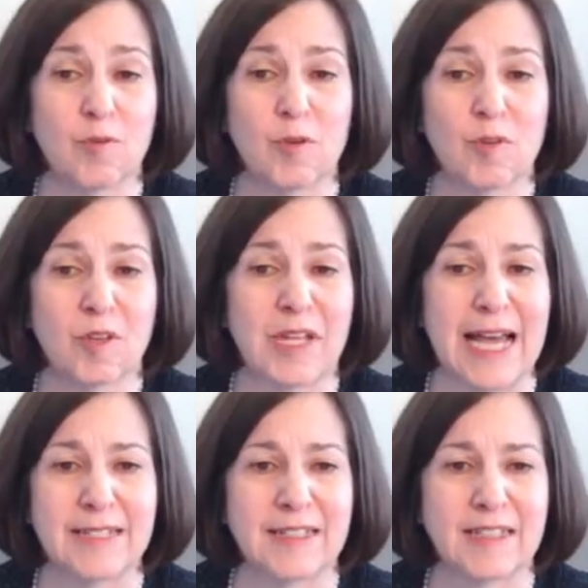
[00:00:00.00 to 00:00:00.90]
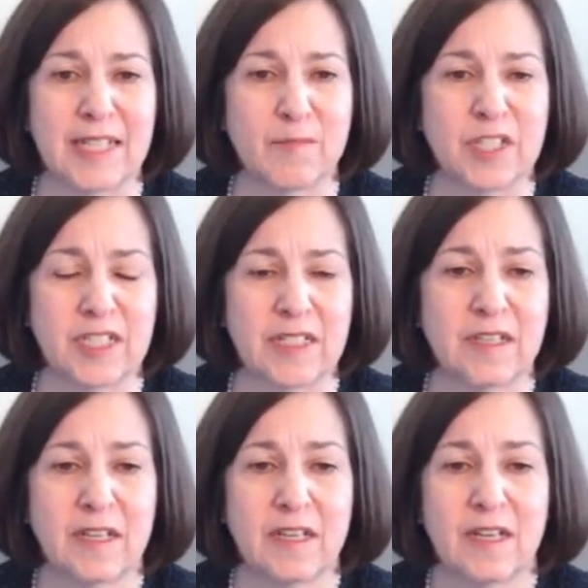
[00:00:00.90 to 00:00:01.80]
rule class
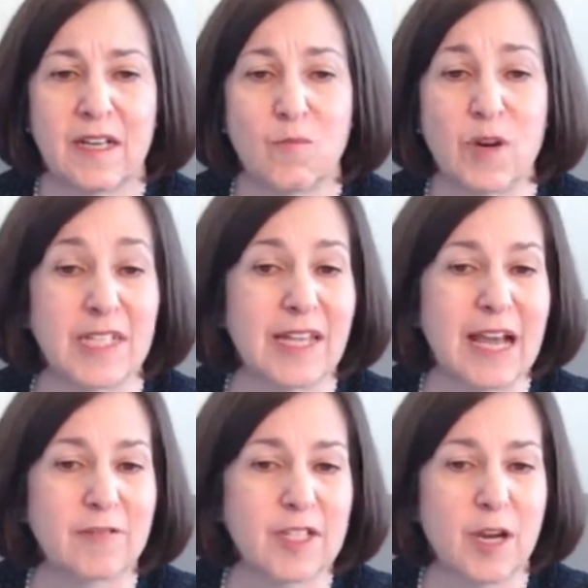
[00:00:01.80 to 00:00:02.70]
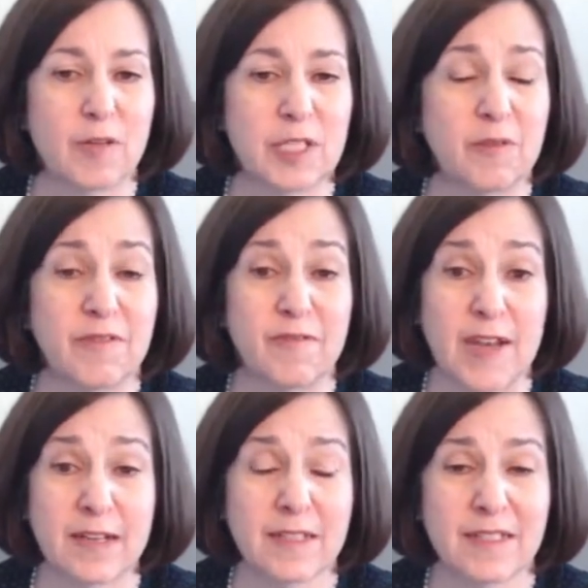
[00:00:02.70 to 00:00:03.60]
exemption was allowed to go into
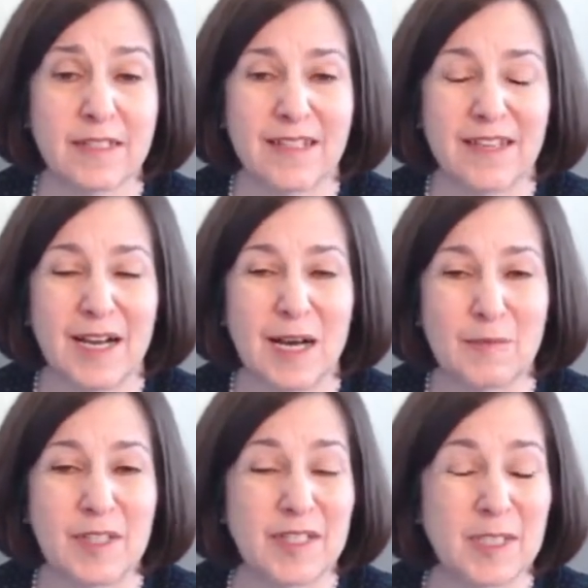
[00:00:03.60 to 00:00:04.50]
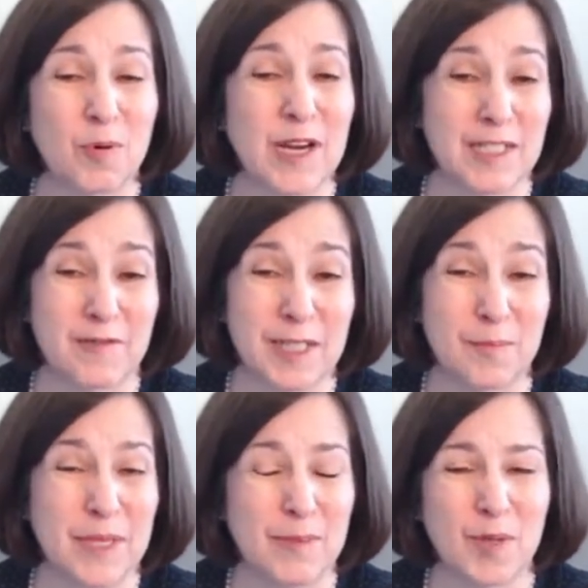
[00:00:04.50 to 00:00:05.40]
effect, to the surprise of
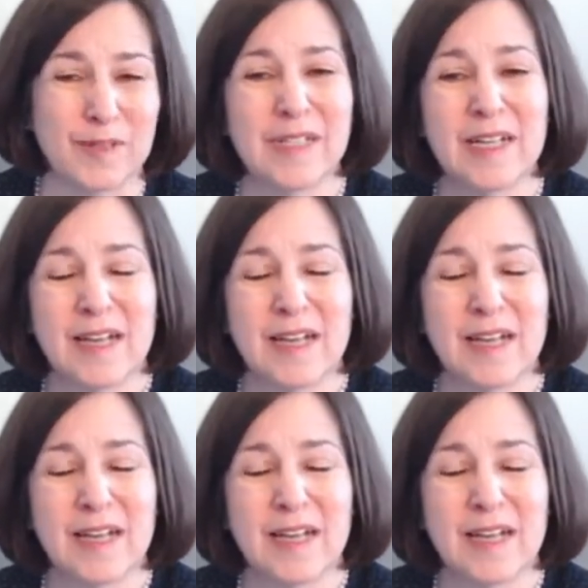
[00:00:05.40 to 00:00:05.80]
some people,